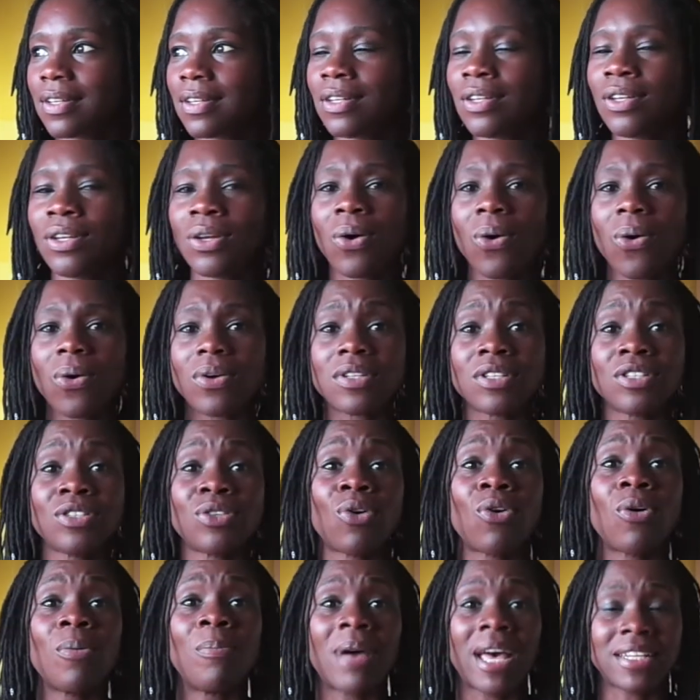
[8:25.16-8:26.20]
not
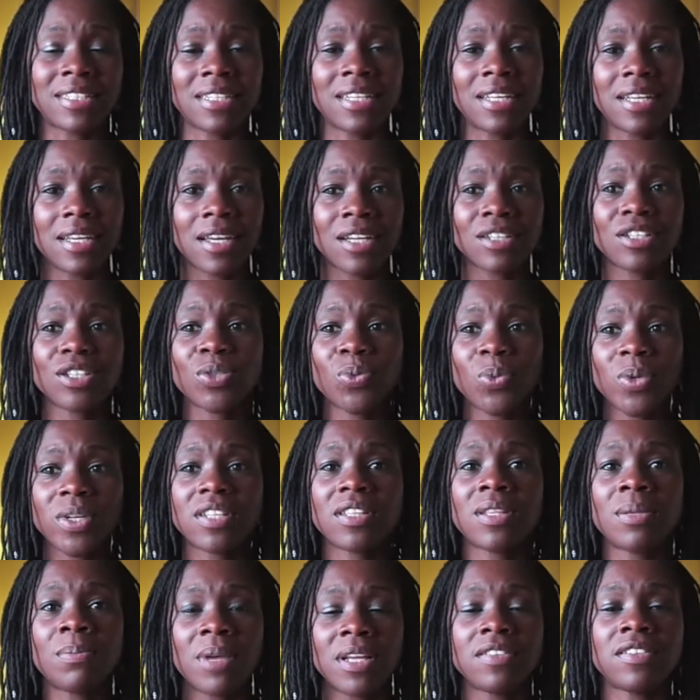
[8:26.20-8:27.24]
dogmatic. I just wish
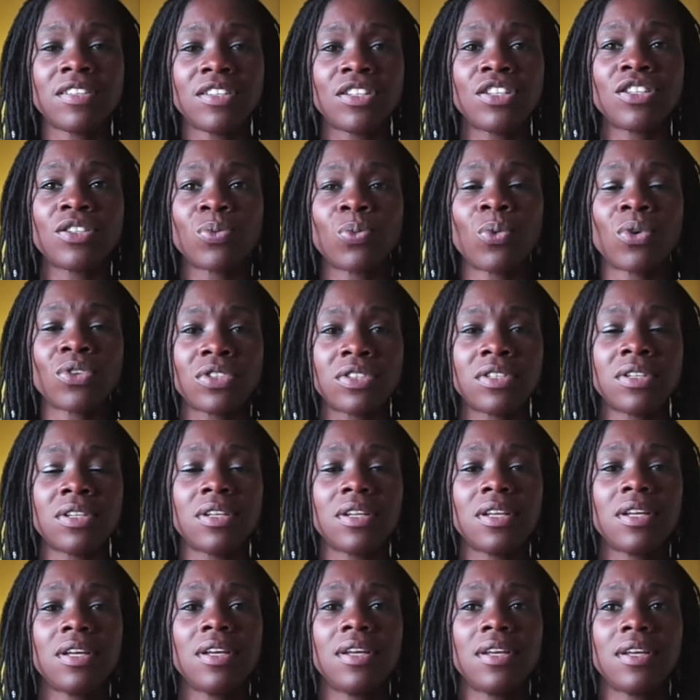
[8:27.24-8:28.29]
the message just wasn't
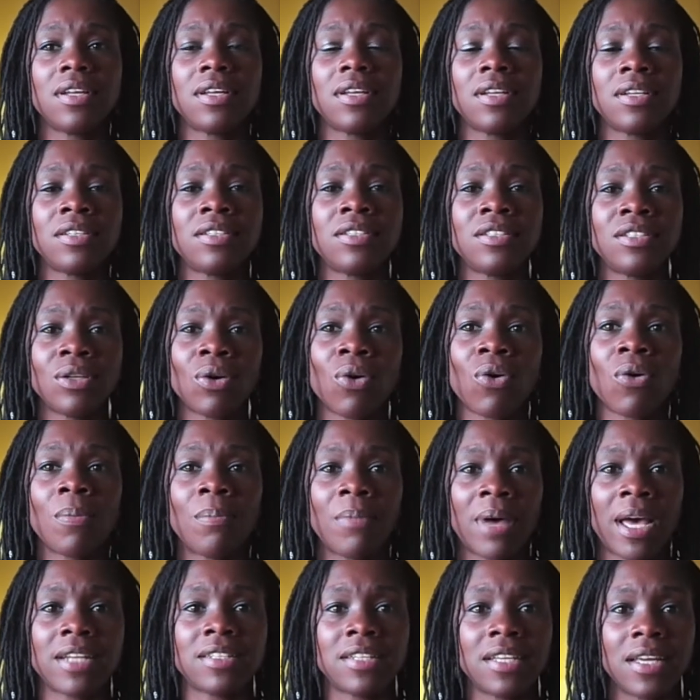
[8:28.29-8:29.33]
as
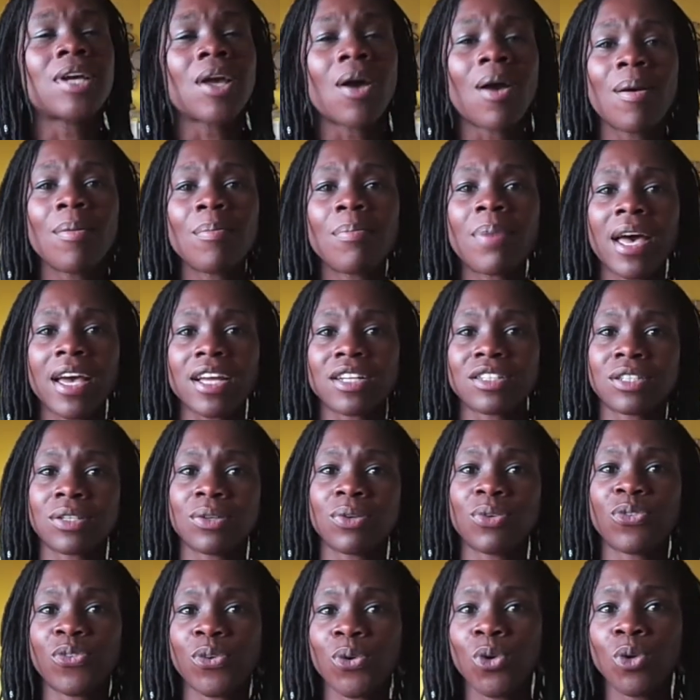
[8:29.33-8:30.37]
dogmatic. Going back to
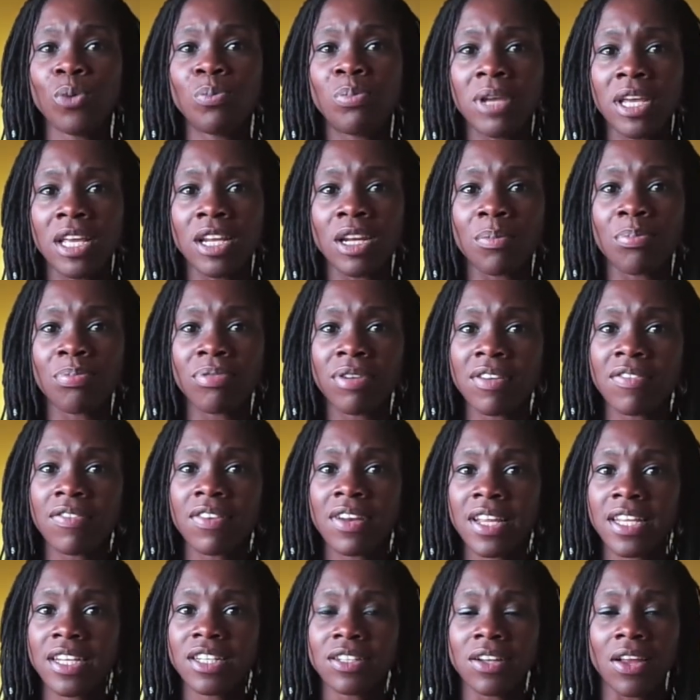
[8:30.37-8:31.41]
food being a
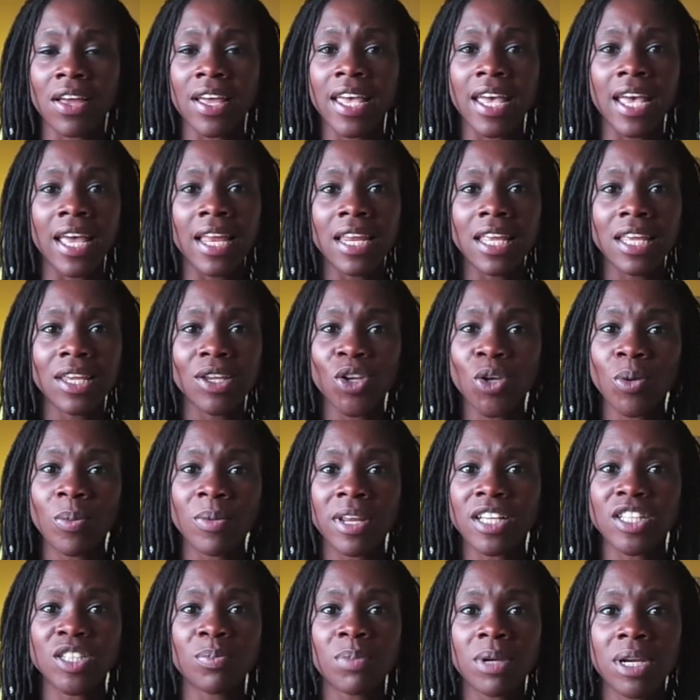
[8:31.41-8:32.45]
privilege, like any human
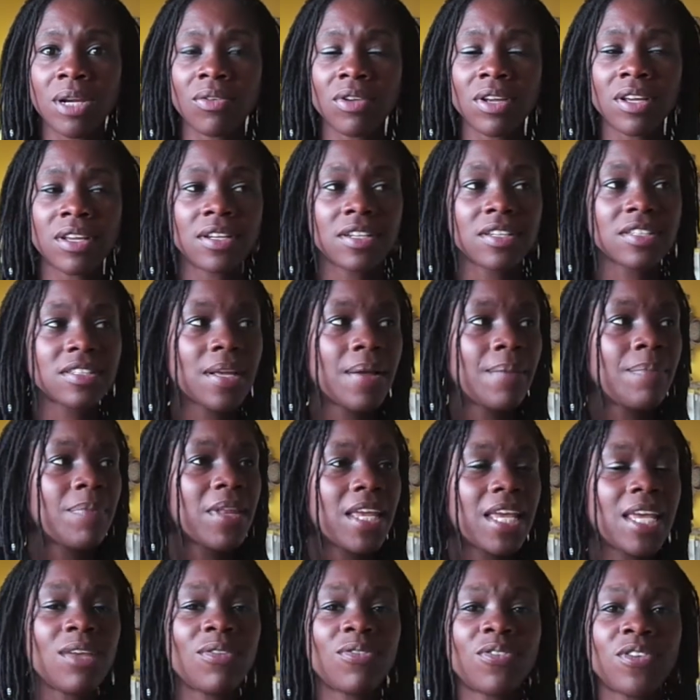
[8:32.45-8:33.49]
experience,
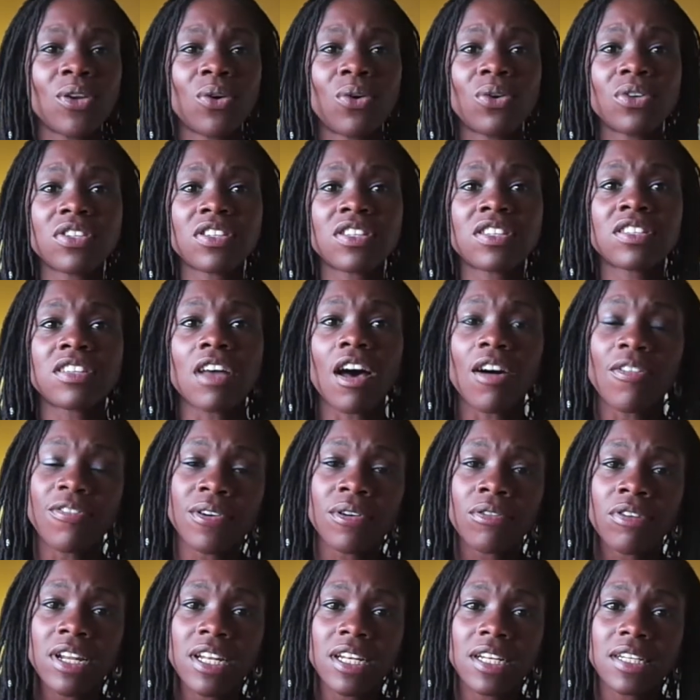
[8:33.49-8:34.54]
if you're
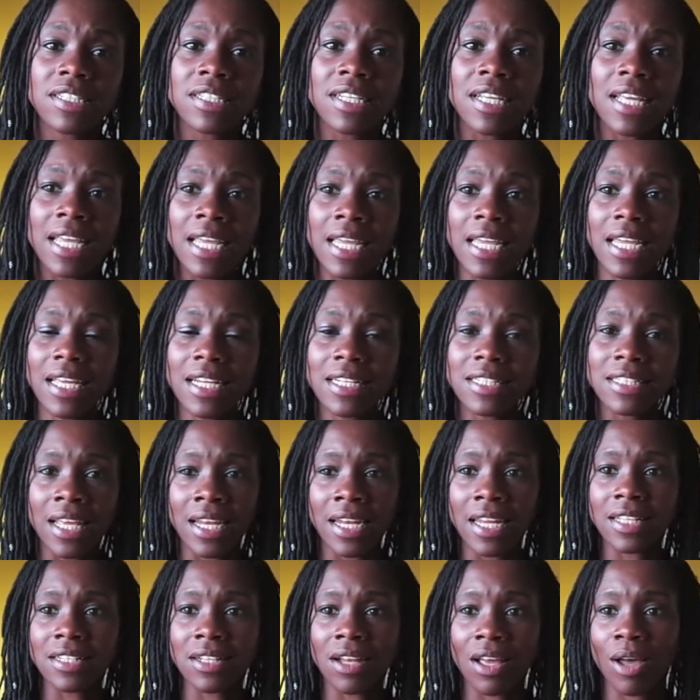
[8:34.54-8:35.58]
suffering to eat and
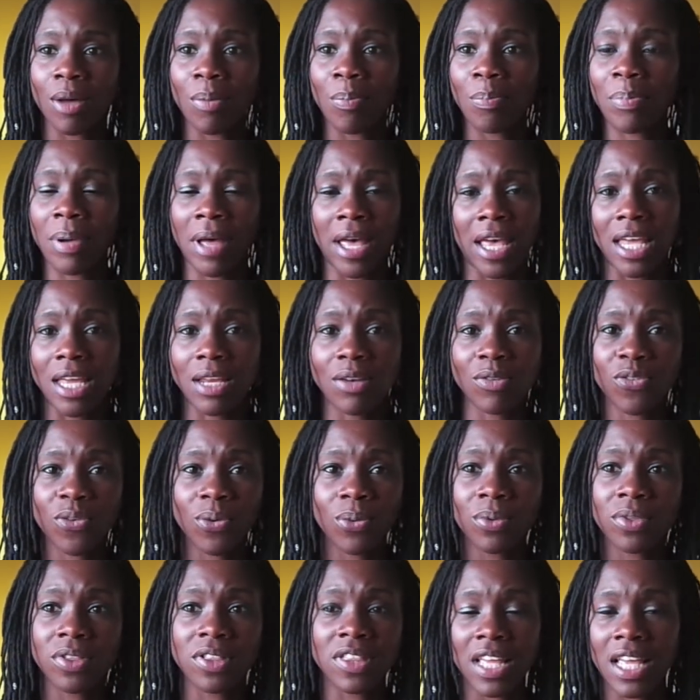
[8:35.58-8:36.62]
it's like a
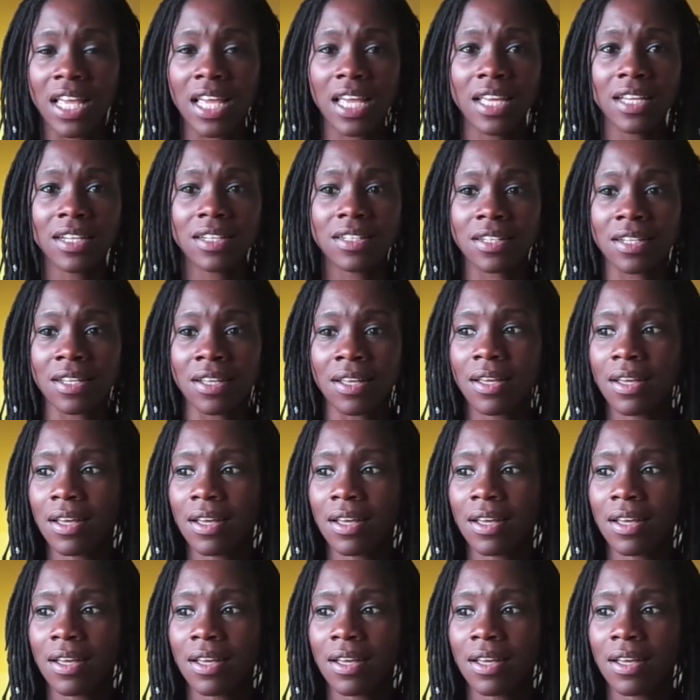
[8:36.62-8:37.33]
painful thing to